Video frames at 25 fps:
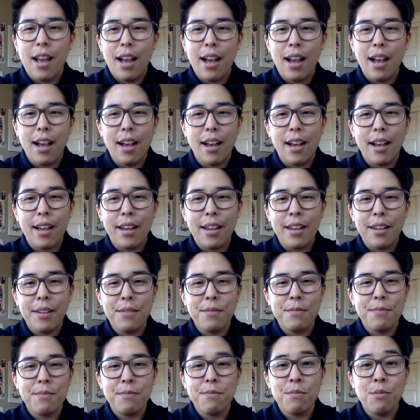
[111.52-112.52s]

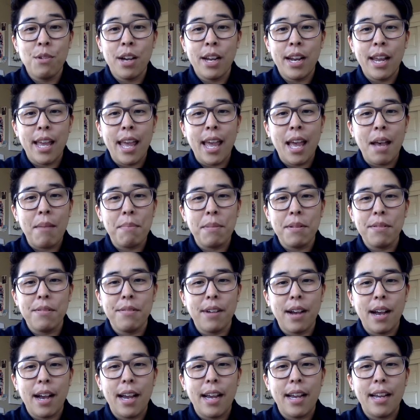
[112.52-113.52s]
I want to
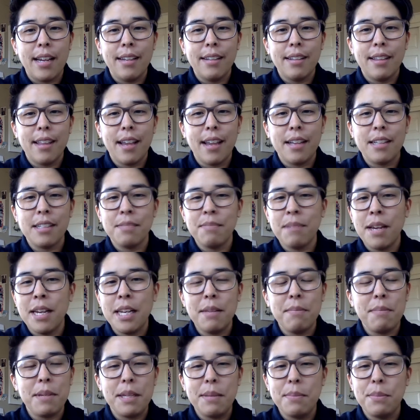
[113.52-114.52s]
amplify as
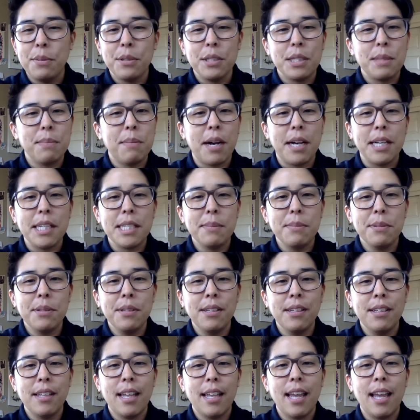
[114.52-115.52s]
many people as
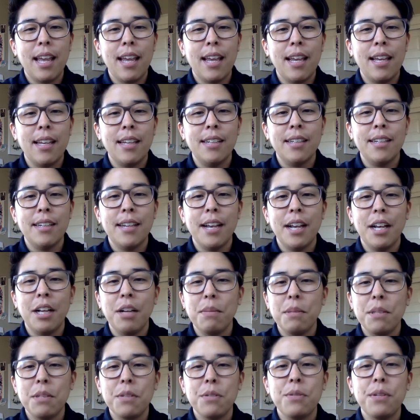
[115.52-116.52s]
possible and
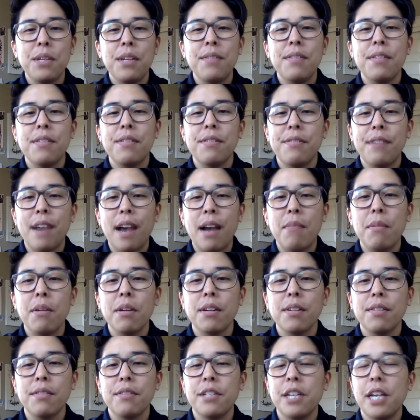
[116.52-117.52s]
help to weave the
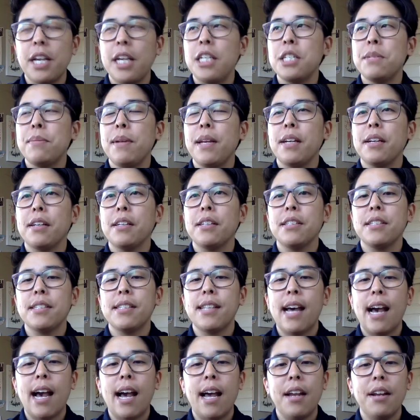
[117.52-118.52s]
fabric of change makers
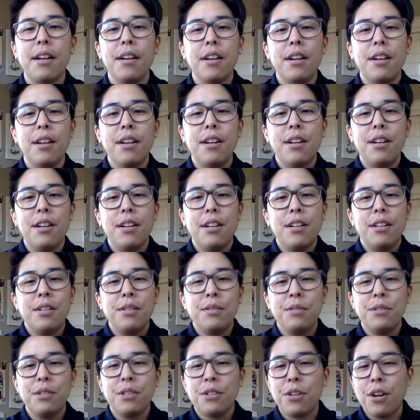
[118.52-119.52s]
that
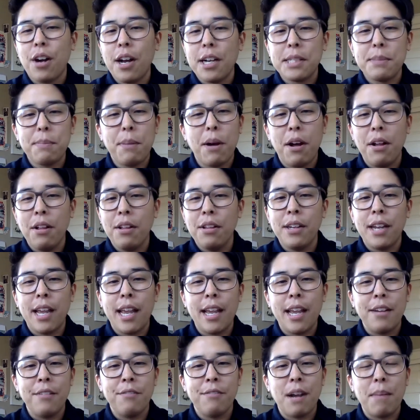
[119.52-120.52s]
cross
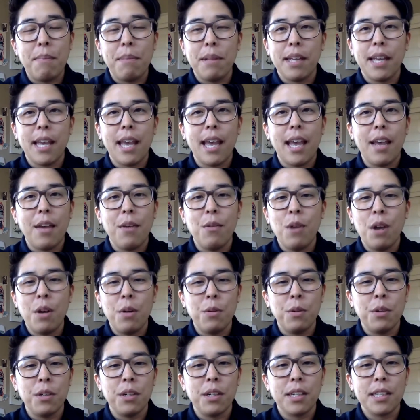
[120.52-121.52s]
pollinate and replicate what
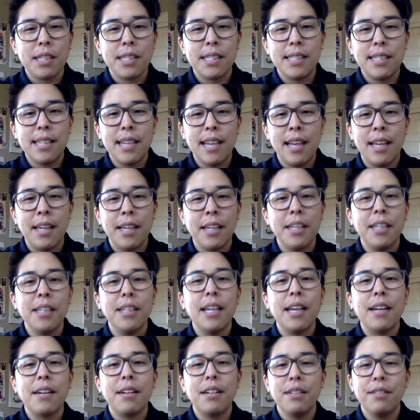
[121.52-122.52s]
works and
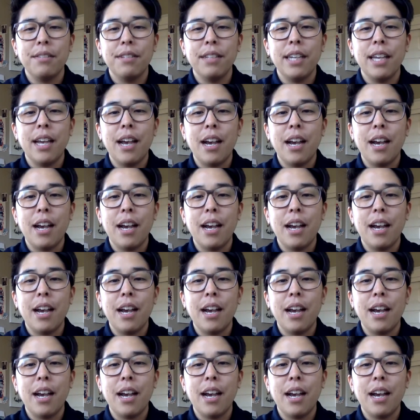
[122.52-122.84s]
collectively